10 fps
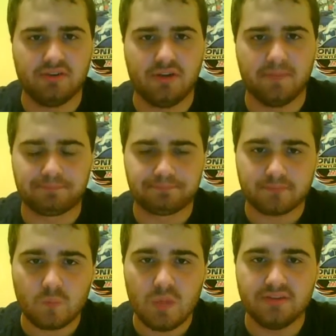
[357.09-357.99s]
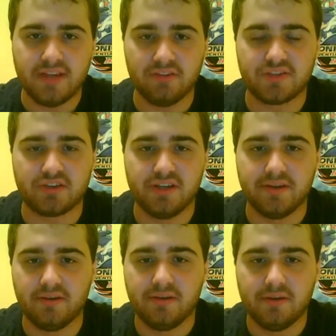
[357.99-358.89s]
It's an old
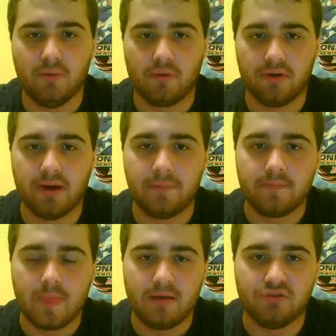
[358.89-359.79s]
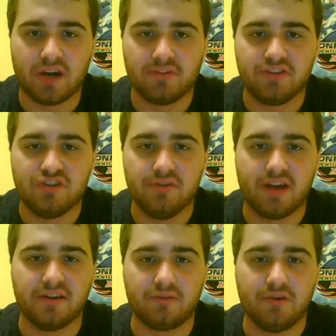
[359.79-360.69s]
PlayStation game that came out in the US.